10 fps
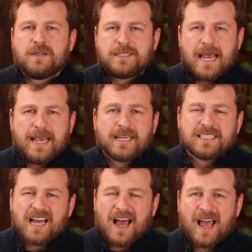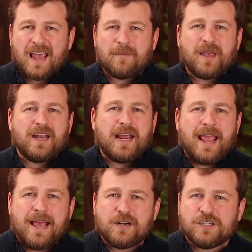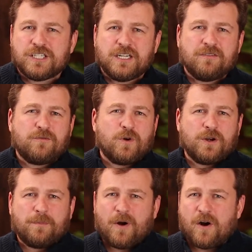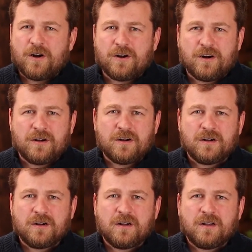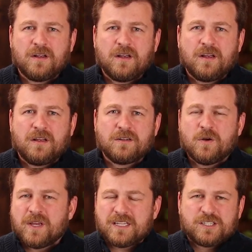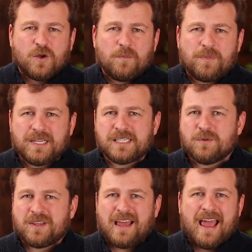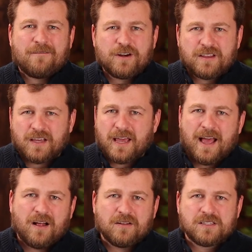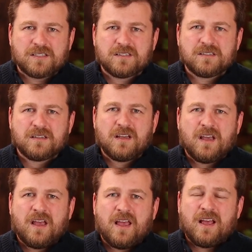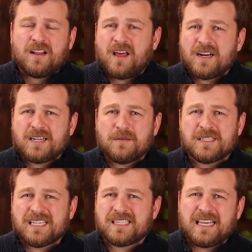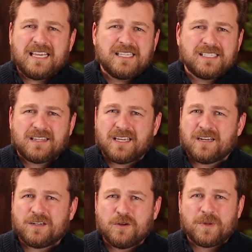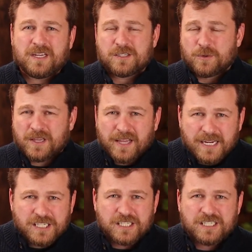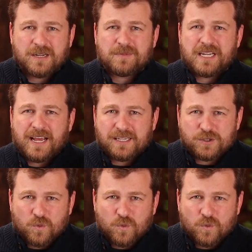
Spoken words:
Take time and energy for your partner. Don't get so busy with everything else. And a lot of times that's the easy thing to do because a relationship takes